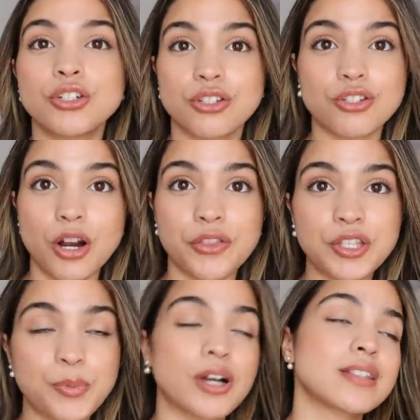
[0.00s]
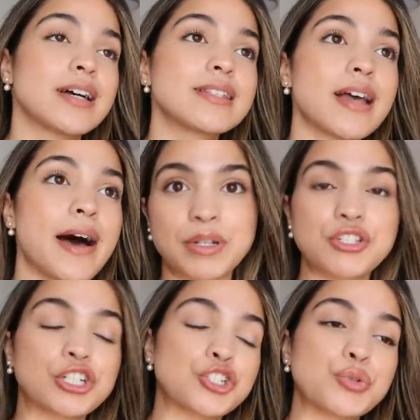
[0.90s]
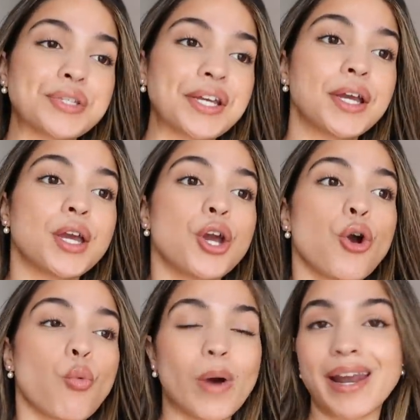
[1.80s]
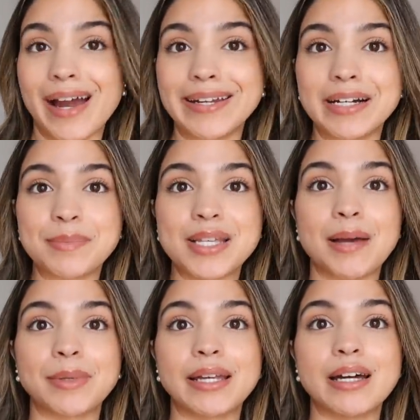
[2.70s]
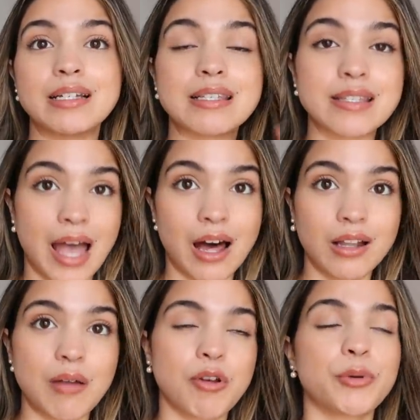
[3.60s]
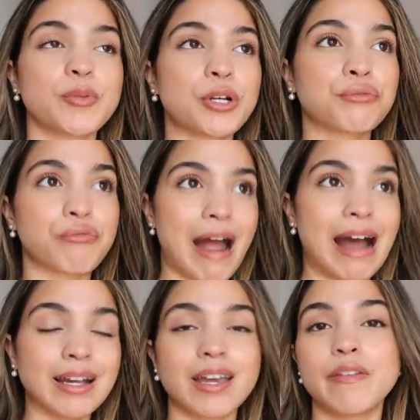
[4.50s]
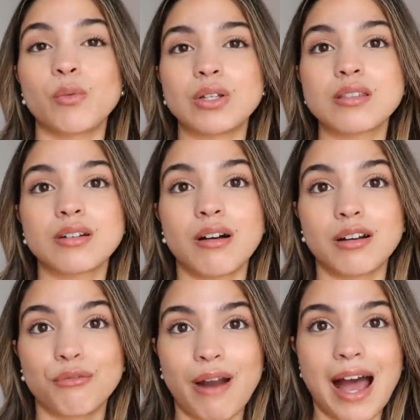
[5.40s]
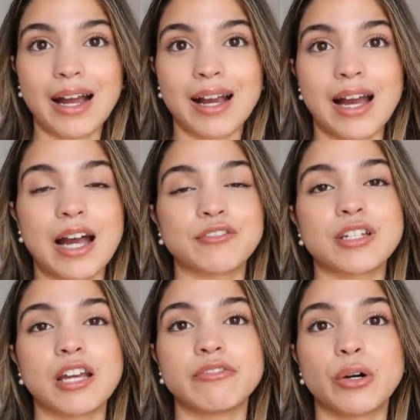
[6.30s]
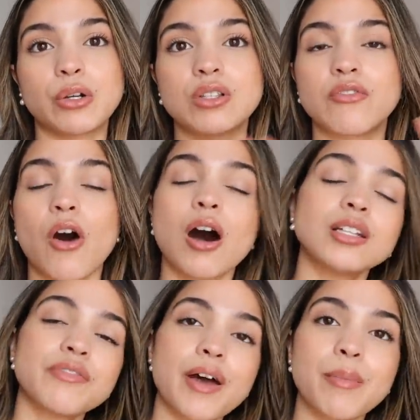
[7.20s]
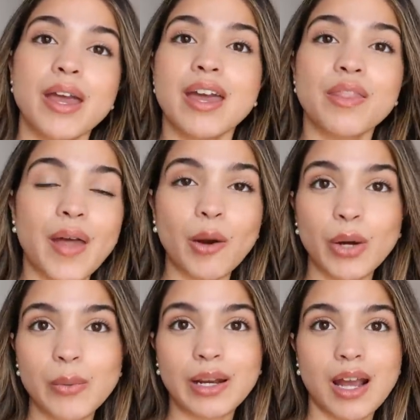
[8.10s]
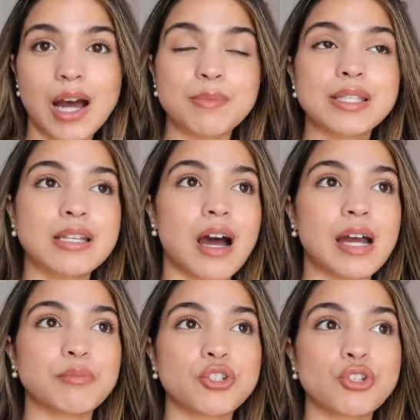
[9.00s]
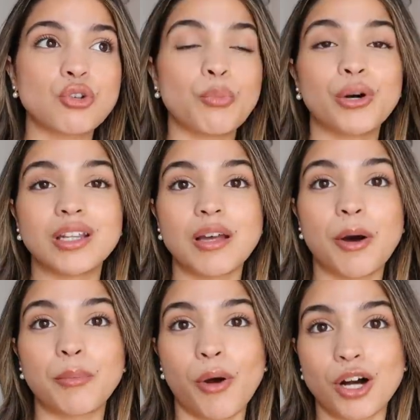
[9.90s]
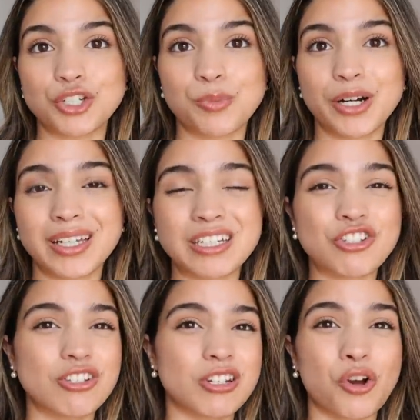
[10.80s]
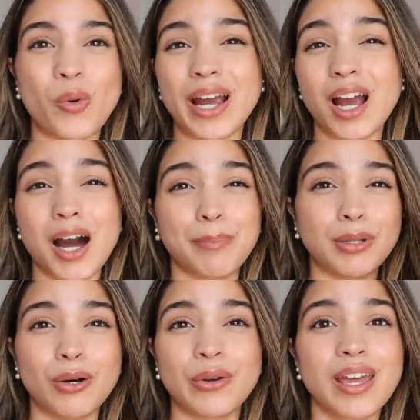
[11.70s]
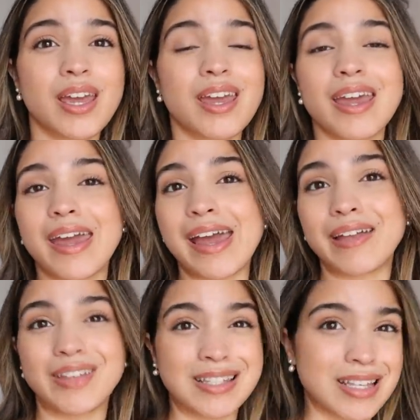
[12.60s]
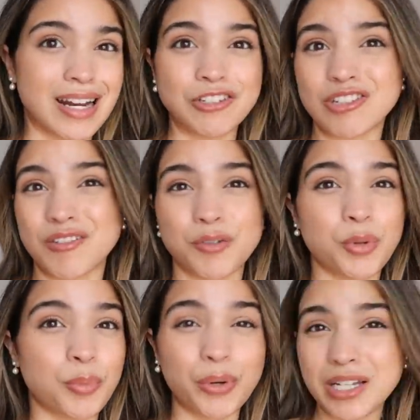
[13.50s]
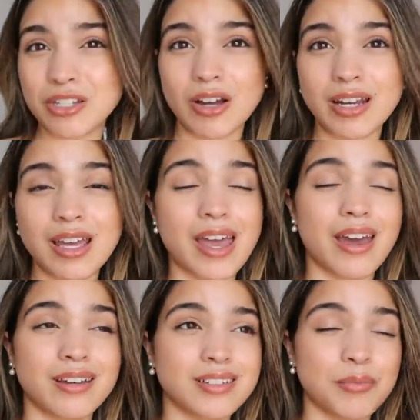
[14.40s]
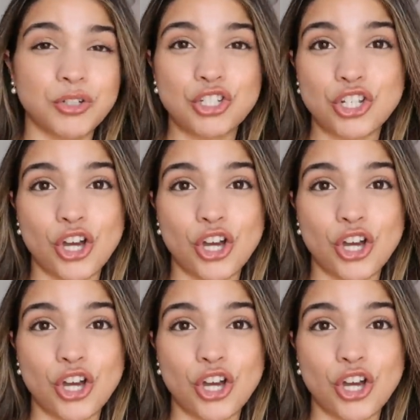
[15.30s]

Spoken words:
to start this process, I'm gonna start choosing what items I'm gonna sell. I'm gonna put them on a rack, and then once they're on a rack, I have to take photos of all of them. That way, when it comes time to putting them on Poshmark, it's just a quick upload, and that's it. I just have to put a price on it, and I'm good to